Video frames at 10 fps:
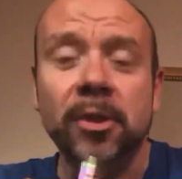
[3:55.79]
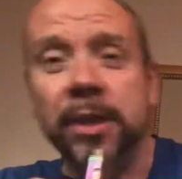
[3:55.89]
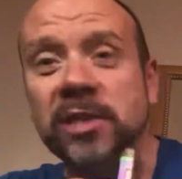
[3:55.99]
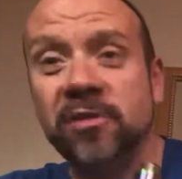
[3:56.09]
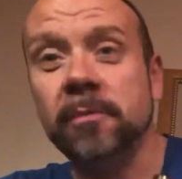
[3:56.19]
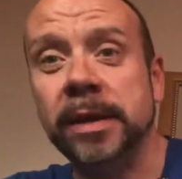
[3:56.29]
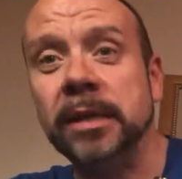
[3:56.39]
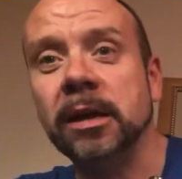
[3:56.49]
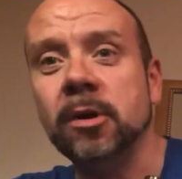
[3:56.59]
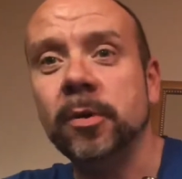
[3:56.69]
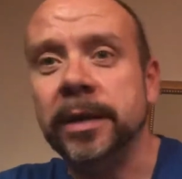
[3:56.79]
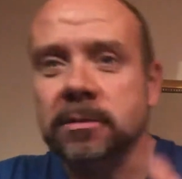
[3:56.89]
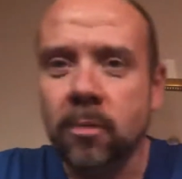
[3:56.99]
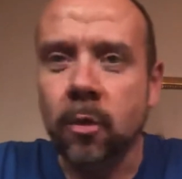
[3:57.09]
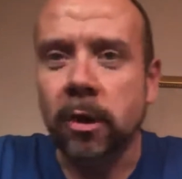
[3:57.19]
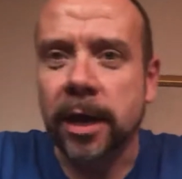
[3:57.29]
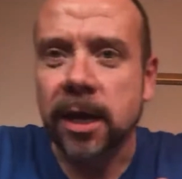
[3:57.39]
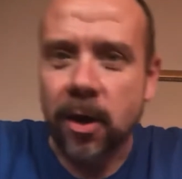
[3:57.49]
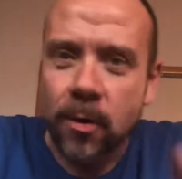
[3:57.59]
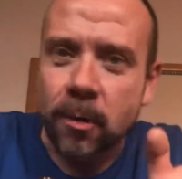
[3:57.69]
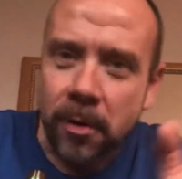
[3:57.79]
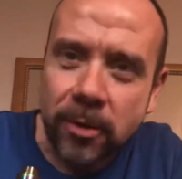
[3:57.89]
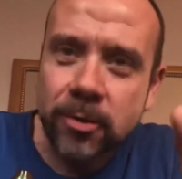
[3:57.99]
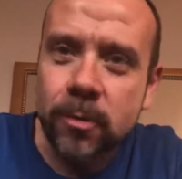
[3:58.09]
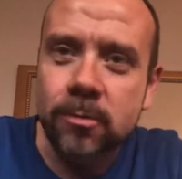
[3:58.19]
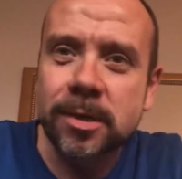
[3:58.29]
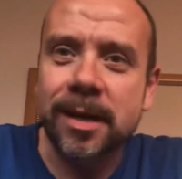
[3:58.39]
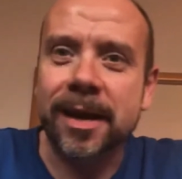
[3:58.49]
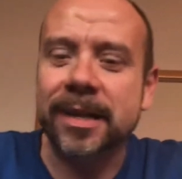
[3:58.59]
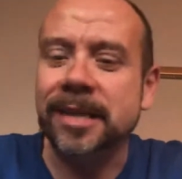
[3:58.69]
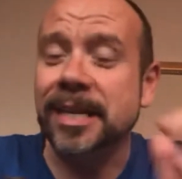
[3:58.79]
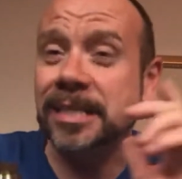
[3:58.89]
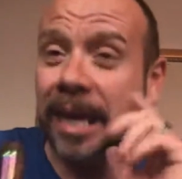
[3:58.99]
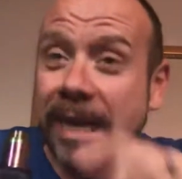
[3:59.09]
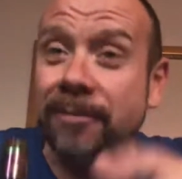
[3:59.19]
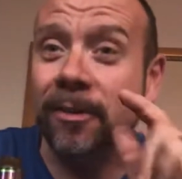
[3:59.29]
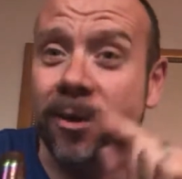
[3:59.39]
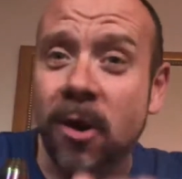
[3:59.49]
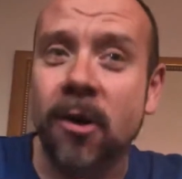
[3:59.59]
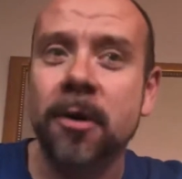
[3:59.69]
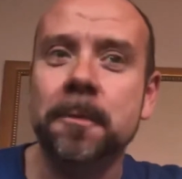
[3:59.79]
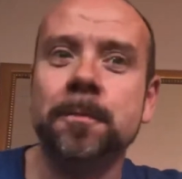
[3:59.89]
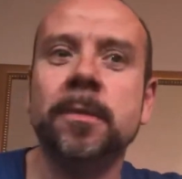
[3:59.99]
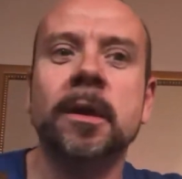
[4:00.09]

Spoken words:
This for me though is more like cola bottles, and it's even got